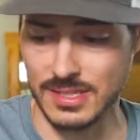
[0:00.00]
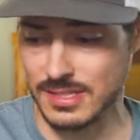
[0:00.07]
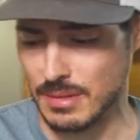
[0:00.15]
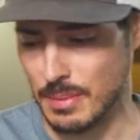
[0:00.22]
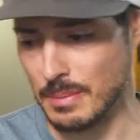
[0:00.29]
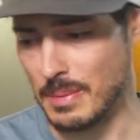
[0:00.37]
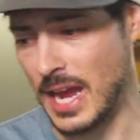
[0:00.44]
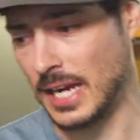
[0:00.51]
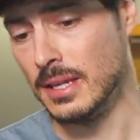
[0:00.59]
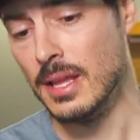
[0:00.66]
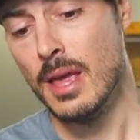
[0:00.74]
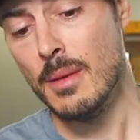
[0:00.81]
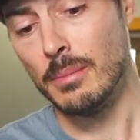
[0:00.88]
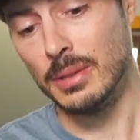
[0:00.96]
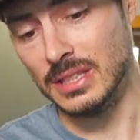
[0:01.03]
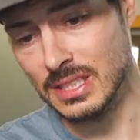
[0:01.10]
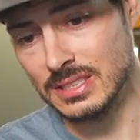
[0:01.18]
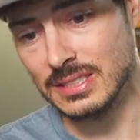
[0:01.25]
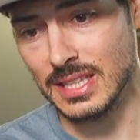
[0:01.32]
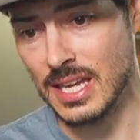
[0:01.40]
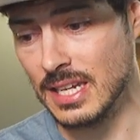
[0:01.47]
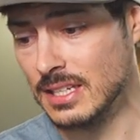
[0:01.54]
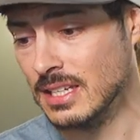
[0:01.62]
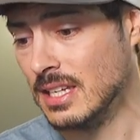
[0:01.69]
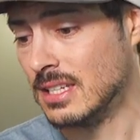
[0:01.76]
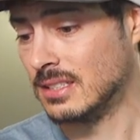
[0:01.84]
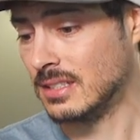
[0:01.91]
sleeping bag, but this thing
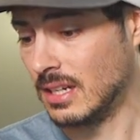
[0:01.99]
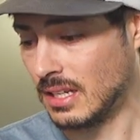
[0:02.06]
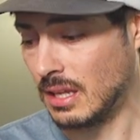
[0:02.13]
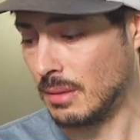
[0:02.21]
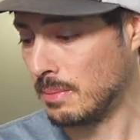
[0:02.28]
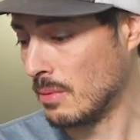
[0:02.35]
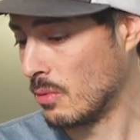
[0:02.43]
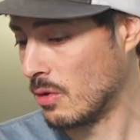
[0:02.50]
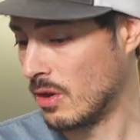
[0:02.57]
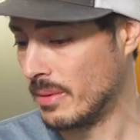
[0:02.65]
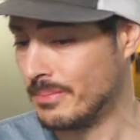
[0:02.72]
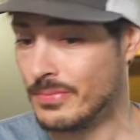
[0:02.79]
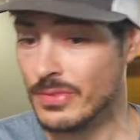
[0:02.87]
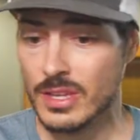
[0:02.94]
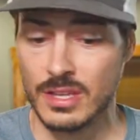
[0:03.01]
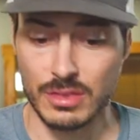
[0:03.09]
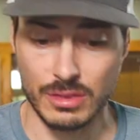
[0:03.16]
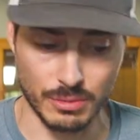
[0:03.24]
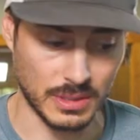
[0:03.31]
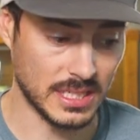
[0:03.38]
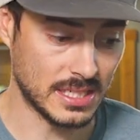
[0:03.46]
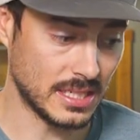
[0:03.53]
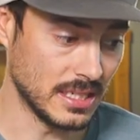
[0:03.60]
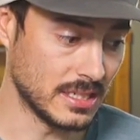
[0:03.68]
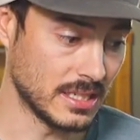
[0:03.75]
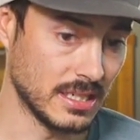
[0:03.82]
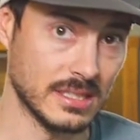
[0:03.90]
is gonna keep you warm 3
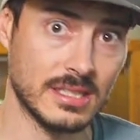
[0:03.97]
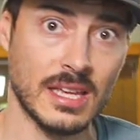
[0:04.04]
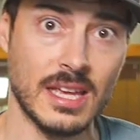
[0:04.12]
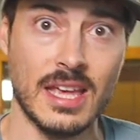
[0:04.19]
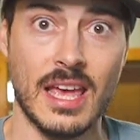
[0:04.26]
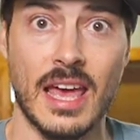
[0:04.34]
seasons,